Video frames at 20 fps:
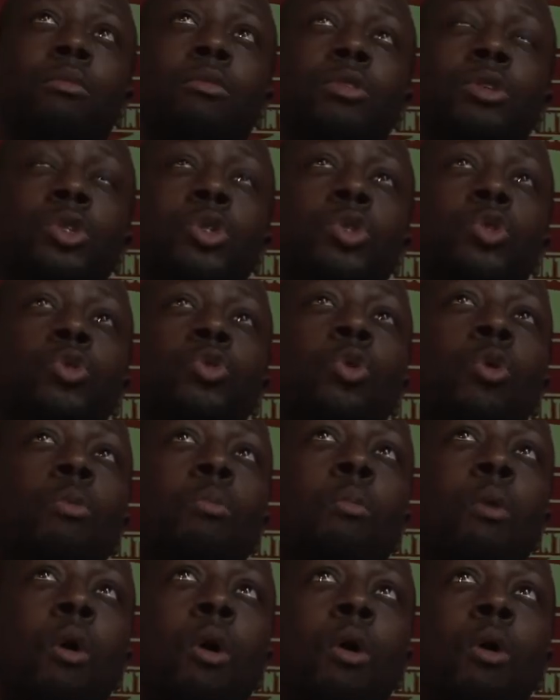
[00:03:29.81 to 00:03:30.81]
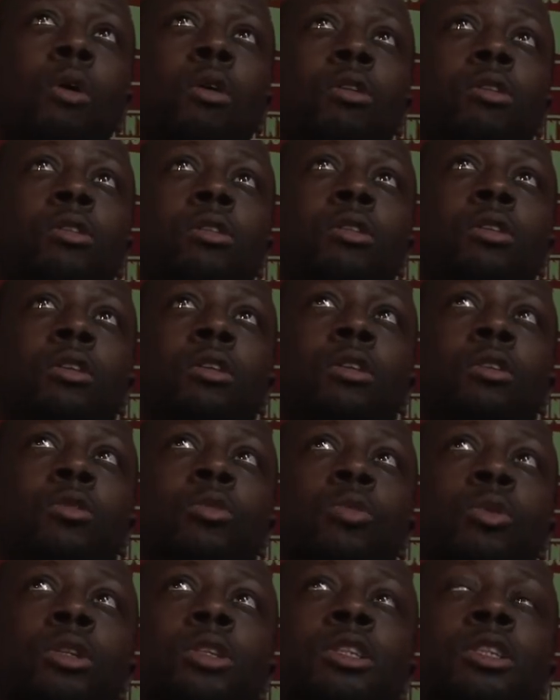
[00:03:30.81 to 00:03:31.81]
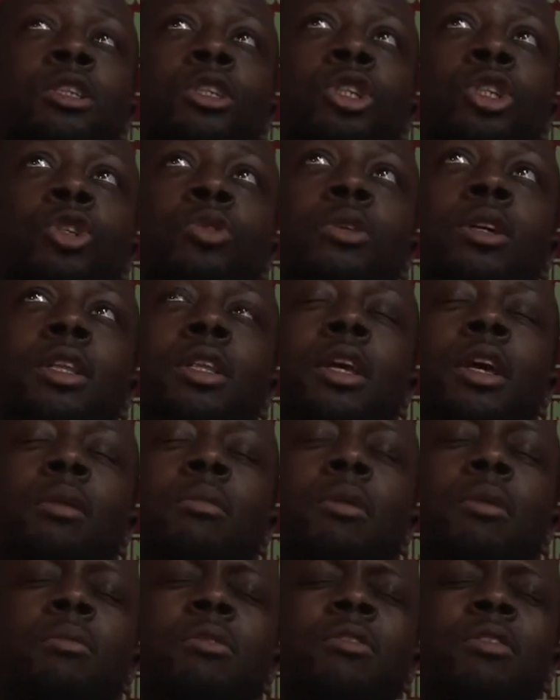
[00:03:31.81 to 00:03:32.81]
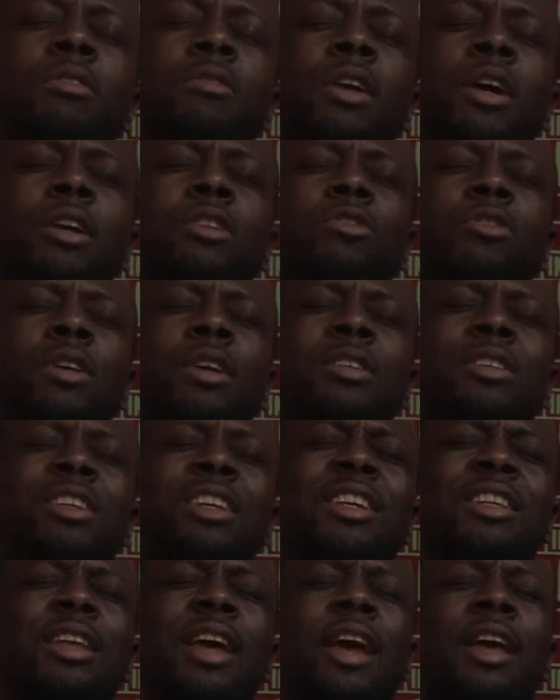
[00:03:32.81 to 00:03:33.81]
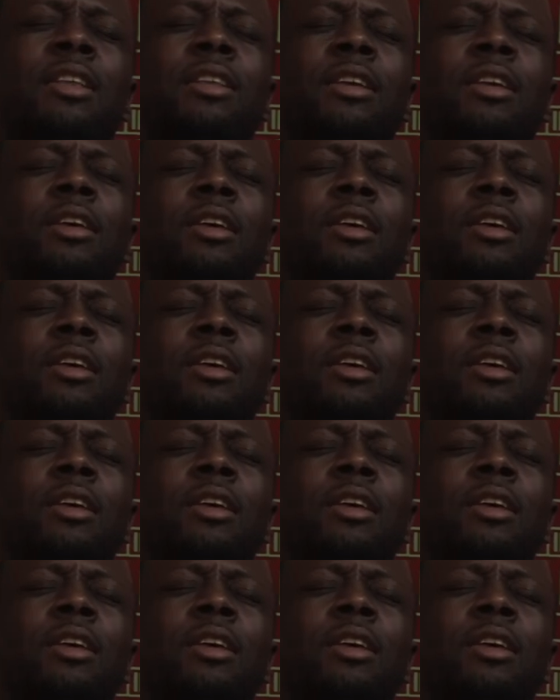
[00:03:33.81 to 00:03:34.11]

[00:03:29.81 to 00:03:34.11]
Zomo was his street name. Let me see if I could translate that.